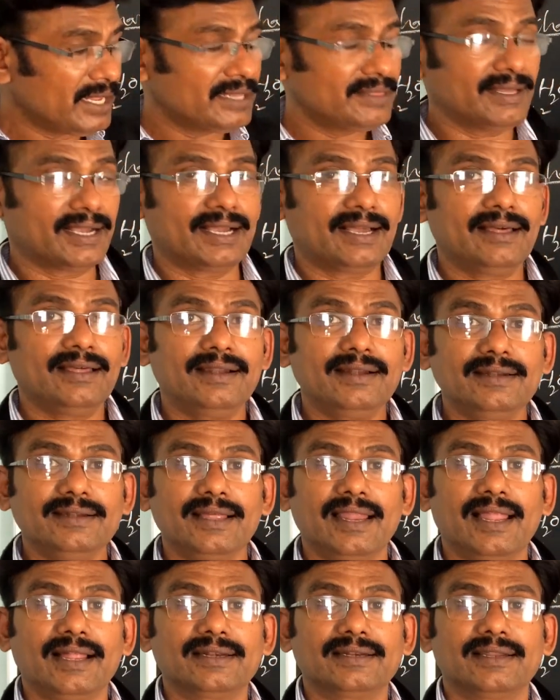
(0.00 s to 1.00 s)
The current
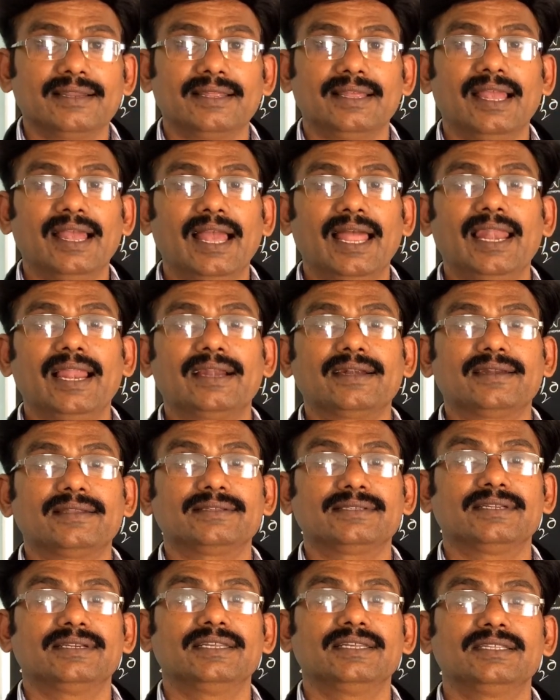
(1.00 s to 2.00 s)

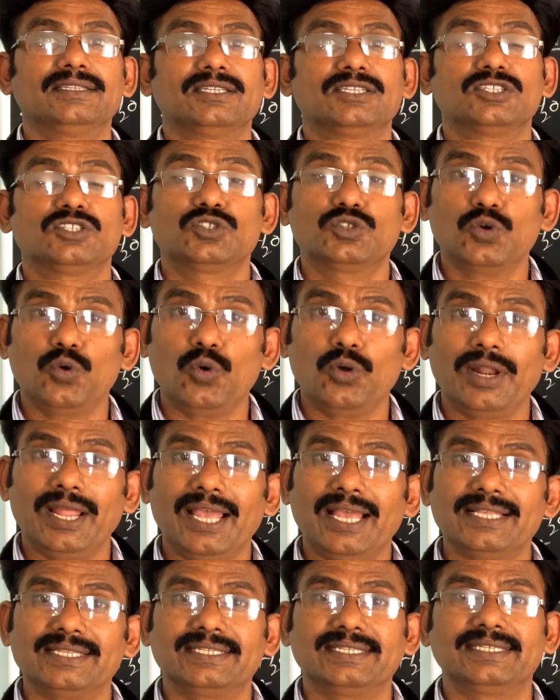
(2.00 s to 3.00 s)
electricity is
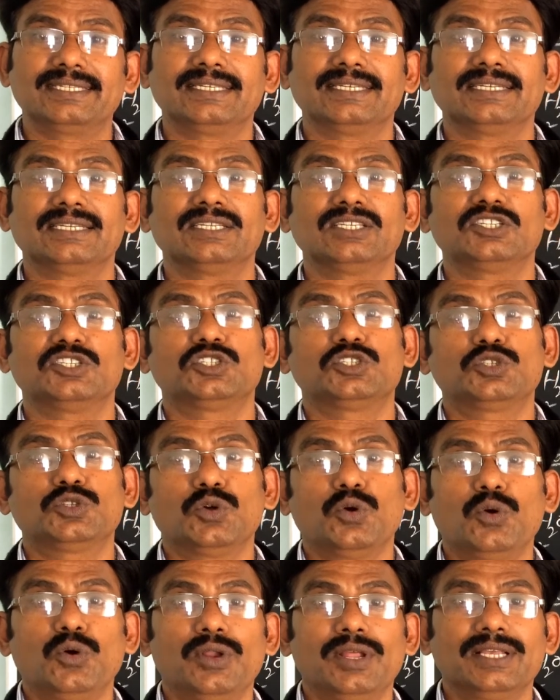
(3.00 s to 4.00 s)
storaged
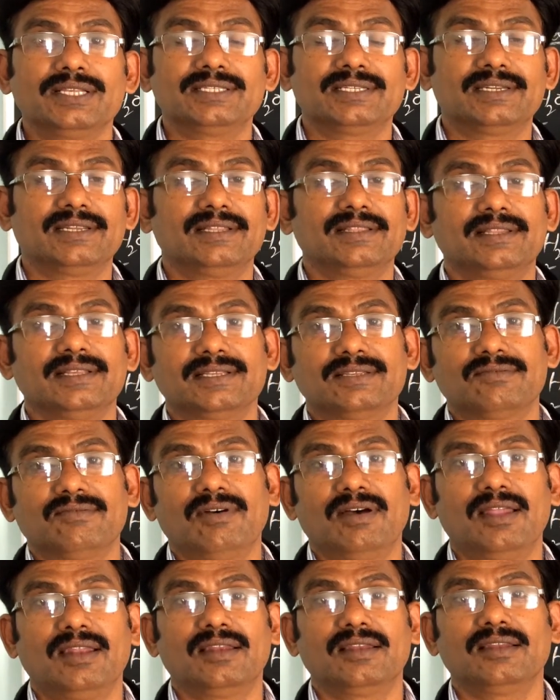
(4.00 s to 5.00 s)
in this
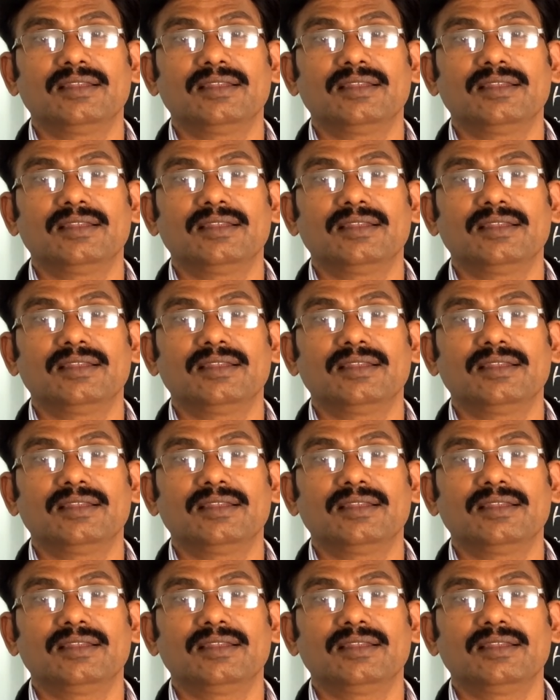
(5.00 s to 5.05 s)
one.